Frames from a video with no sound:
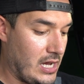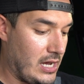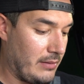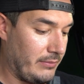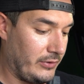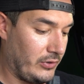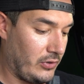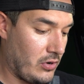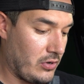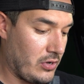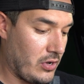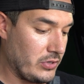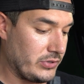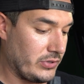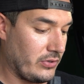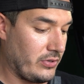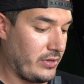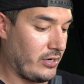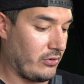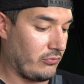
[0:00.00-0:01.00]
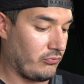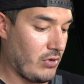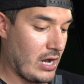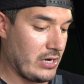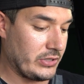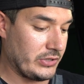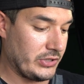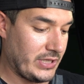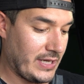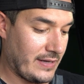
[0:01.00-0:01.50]
There are also their
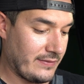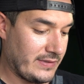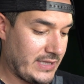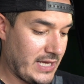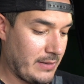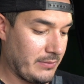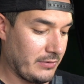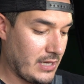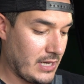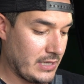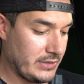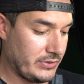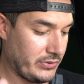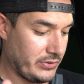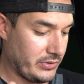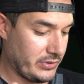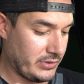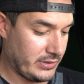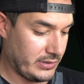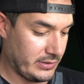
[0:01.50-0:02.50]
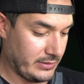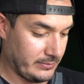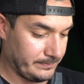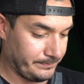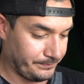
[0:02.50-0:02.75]
rocker shaft stabilizers.